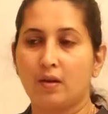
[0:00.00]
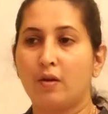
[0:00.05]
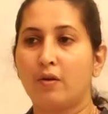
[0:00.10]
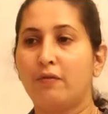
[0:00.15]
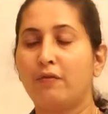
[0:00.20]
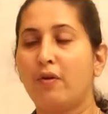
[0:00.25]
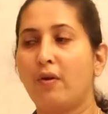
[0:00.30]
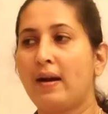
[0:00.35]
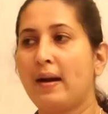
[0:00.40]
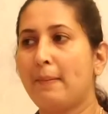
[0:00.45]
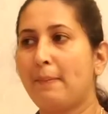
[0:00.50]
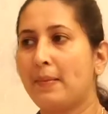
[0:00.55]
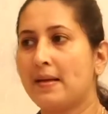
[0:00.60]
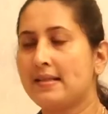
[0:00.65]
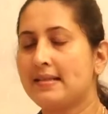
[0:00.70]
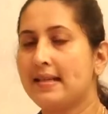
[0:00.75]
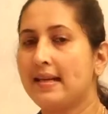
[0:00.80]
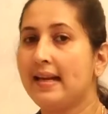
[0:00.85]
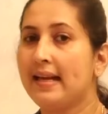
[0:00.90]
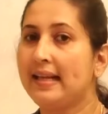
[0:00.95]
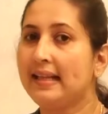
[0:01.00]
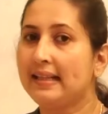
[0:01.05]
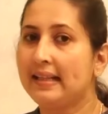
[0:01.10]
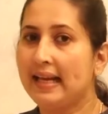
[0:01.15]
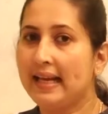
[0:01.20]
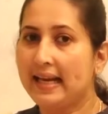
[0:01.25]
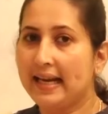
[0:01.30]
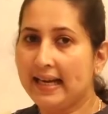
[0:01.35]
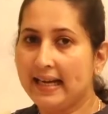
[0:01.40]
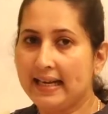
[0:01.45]
For representing
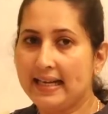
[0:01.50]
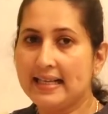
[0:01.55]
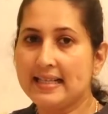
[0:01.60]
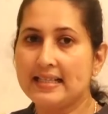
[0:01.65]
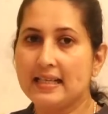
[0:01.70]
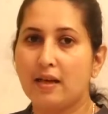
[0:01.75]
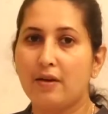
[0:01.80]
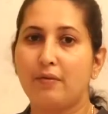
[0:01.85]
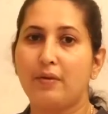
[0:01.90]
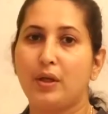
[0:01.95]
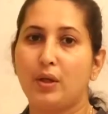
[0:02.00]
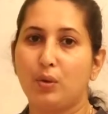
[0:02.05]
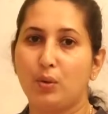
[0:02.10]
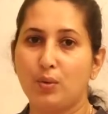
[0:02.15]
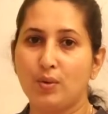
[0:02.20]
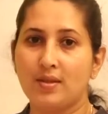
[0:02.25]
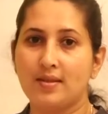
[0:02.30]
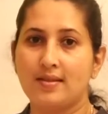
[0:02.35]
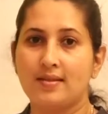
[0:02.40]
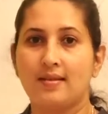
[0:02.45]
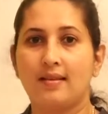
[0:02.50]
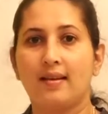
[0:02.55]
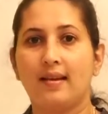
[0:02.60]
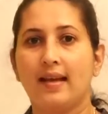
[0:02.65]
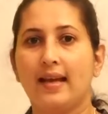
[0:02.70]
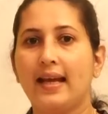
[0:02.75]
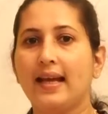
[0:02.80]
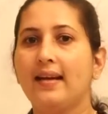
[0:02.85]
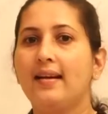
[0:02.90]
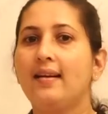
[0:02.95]
the integer, we use
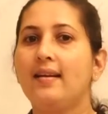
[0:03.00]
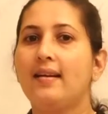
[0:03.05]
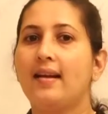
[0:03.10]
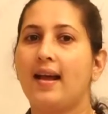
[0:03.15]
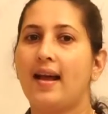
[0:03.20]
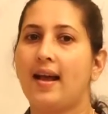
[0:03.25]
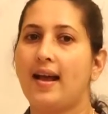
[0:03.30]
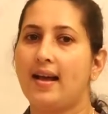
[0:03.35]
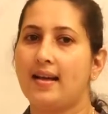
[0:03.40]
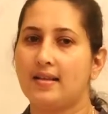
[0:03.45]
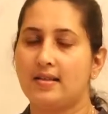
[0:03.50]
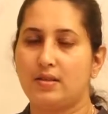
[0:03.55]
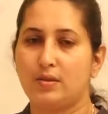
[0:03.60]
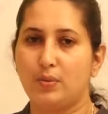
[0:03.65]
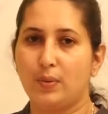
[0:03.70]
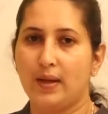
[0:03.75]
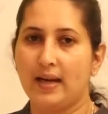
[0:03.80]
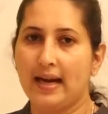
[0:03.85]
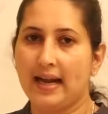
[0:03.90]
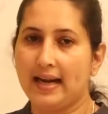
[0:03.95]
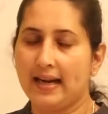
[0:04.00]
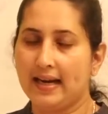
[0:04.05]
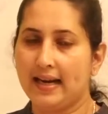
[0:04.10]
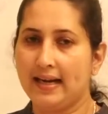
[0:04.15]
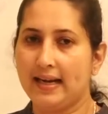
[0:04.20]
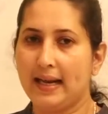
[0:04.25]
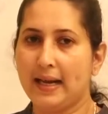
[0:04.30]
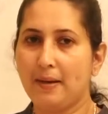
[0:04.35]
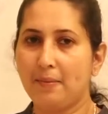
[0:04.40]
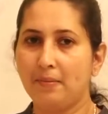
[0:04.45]
int as your data
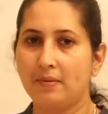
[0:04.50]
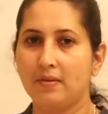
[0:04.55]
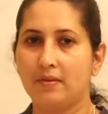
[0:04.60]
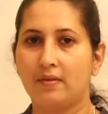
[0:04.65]
type